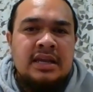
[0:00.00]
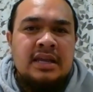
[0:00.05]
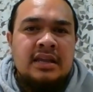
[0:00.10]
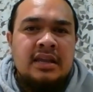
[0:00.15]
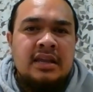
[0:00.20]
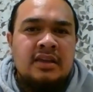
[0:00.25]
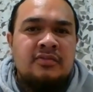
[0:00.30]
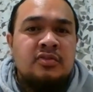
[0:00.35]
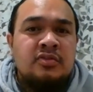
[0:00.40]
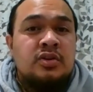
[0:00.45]

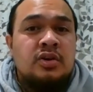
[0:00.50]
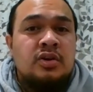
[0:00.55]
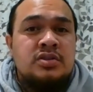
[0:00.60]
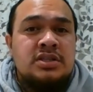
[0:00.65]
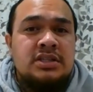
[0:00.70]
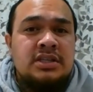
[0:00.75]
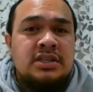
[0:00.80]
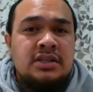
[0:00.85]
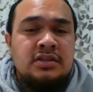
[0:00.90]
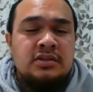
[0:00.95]
if you
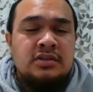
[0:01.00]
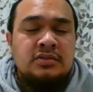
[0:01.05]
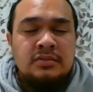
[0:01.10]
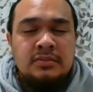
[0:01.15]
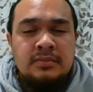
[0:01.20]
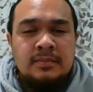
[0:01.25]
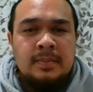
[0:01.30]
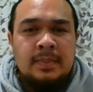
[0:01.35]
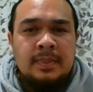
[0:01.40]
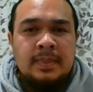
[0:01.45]
continue
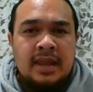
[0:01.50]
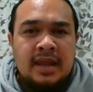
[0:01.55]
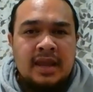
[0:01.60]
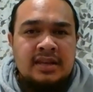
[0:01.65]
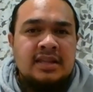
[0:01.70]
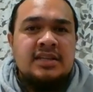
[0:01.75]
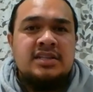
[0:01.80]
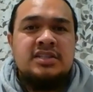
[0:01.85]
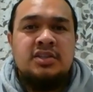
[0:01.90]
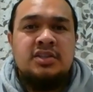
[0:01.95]
and
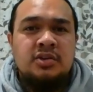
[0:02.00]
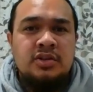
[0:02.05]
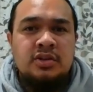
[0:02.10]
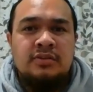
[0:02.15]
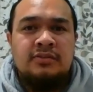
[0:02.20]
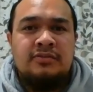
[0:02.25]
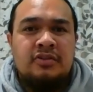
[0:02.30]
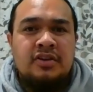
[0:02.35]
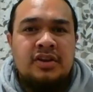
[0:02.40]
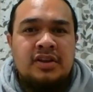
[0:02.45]
they're still your
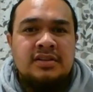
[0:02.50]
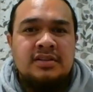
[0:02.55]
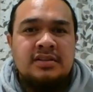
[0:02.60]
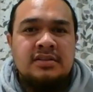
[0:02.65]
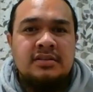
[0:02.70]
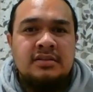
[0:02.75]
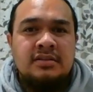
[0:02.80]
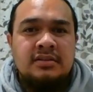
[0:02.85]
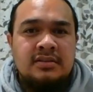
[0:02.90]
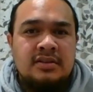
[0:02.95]

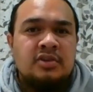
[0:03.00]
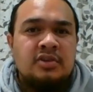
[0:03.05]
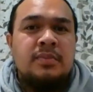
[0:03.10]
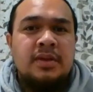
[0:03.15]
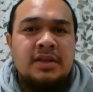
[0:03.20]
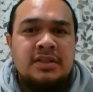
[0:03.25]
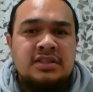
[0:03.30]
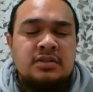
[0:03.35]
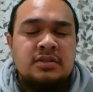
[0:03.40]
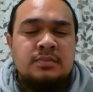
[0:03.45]
friends, they're
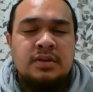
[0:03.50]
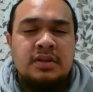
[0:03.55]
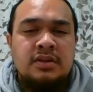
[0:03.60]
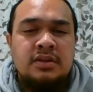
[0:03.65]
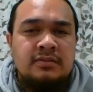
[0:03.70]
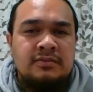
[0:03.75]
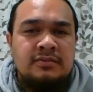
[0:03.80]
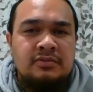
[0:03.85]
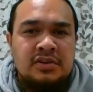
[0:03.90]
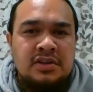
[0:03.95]
meant to be your
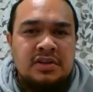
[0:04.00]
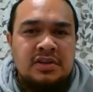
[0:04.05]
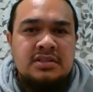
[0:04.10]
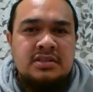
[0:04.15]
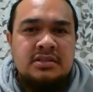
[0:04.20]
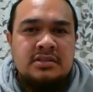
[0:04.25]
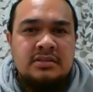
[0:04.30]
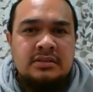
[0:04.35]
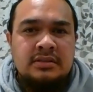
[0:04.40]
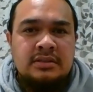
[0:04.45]

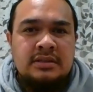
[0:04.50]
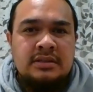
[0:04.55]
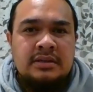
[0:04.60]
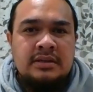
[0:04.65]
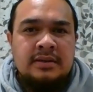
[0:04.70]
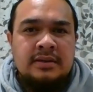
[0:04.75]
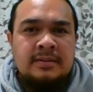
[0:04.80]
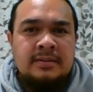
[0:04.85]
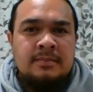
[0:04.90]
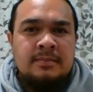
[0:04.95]
friends.
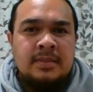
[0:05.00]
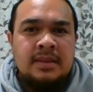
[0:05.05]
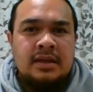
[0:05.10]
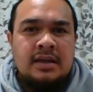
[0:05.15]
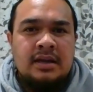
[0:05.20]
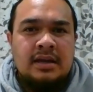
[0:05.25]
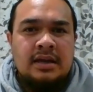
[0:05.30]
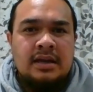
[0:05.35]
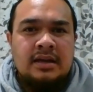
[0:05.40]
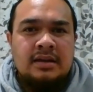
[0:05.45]

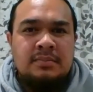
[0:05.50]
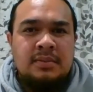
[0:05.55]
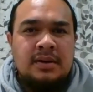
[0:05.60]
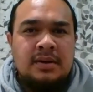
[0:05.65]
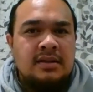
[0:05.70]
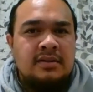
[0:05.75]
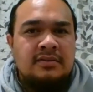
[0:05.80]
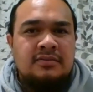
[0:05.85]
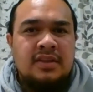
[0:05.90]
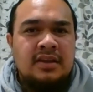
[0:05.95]
But
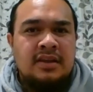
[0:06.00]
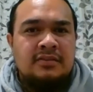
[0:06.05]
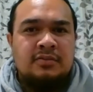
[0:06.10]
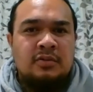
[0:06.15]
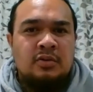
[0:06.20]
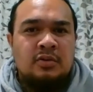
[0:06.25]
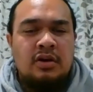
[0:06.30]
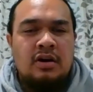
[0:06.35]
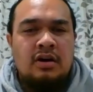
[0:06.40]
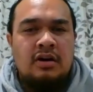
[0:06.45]
if they
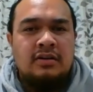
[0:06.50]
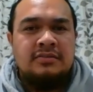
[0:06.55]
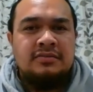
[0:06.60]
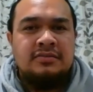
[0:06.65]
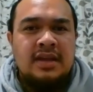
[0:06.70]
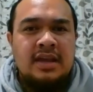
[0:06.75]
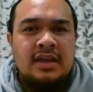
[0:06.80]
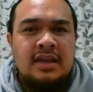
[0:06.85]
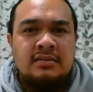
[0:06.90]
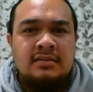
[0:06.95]
fall off,
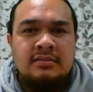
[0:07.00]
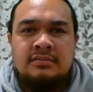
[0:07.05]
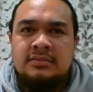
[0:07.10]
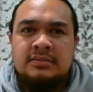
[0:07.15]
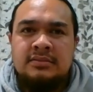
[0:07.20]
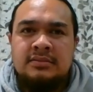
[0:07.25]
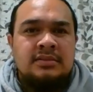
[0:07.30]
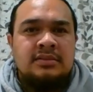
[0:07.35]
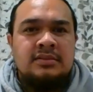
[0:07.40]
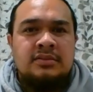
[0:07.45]
hey,
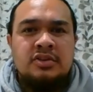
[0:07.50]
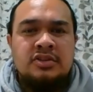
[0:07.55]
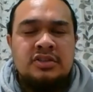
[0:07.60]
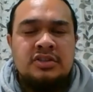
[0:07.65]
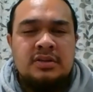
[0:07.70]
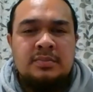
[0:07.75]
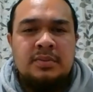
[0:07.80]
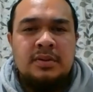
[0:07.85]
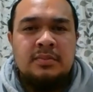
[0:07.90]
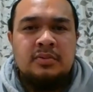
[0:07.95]
those are
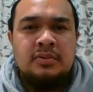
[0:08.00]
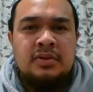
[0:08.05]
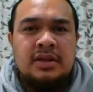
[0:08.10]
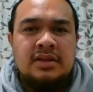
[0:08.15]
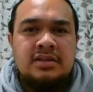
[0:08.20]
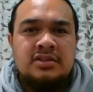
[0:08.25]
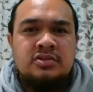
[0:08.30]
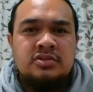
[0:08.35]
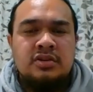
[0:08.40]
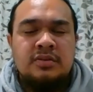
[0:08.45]
the people that
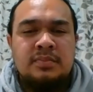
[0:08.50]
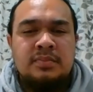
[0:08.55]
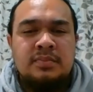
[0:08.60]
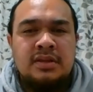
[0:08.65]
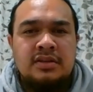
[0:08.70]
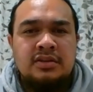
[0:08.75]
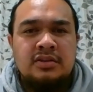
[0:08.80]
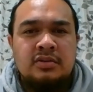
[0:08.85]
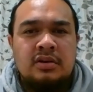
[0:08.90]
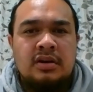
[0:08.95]
shouldn't be
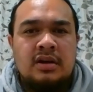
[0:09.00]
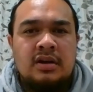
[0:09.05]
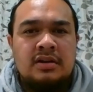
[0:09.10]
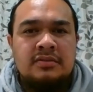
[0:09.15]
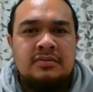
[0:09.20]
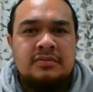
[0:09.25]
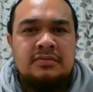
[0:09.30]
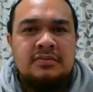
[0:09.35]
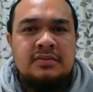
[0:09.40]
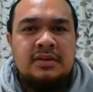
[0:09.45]
in your
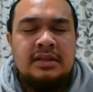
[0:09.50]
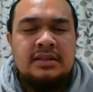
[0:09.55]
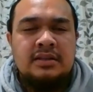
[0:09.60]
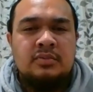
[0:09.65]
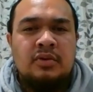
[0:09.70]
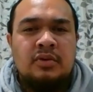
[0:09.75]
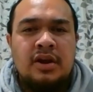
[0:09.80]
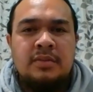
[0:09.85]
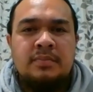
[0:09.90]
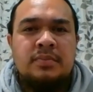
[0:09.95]
life, and the
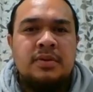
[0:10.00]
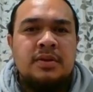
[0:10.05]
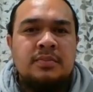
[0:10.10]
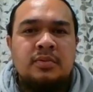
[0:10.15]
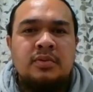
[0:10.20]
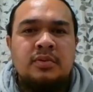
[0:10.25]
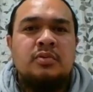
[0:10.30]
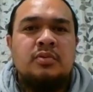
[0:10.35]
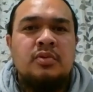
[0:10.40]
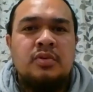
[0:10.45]
right
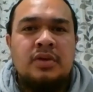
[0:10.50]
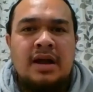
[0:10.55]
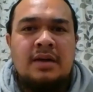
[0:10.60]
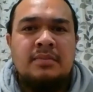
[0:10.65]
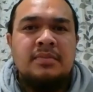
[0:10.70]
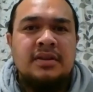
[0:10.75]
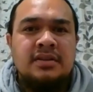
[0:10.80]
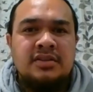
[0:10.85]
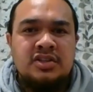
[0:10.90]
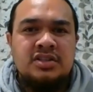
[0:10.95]
people will come
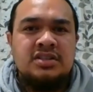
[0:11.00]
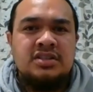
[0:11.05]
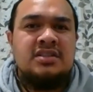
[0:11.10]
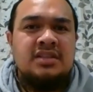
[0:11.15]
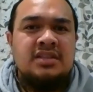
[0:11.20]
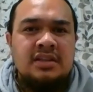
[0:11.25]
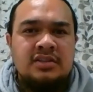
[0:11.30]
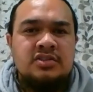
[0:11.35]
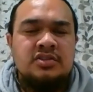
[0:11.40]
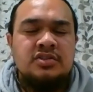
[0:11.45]
and just
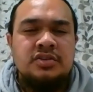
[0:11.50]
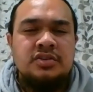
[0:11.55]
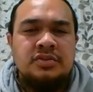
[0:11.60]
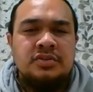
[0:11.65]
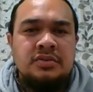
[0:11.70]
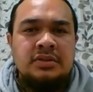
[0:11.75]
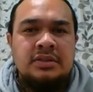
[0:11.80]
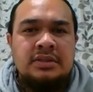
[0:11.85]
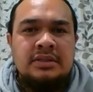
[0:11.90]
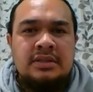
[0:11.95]
stick to you.
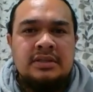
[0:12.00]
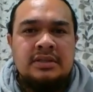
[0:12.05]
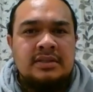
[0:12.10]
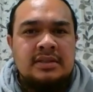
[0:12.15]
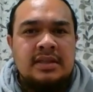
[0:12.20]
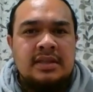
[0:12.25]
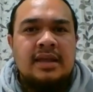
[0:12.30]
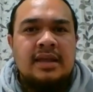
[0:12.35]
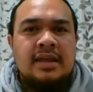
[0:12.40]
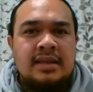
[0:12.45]

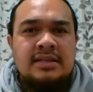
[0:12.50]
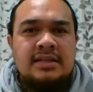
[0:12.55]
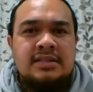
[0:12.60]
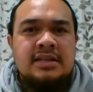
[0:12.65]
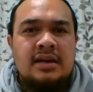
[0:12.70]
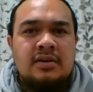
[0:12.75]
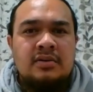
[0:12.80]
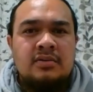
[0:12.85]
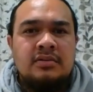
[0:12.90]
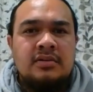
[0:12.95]
And that's
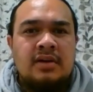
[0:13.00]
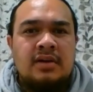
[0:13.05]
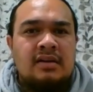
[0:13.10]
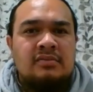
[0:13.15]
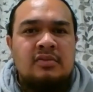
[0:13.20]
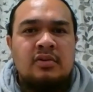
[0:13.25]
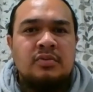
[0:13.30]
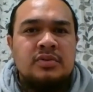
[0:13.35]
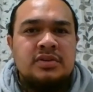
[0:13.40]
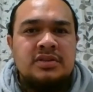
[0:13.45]
how I've
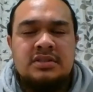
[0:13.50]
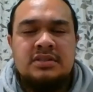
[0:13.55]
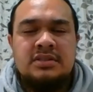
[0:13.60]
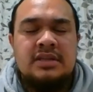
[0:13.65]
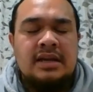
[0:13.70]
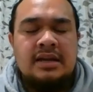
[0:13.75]
always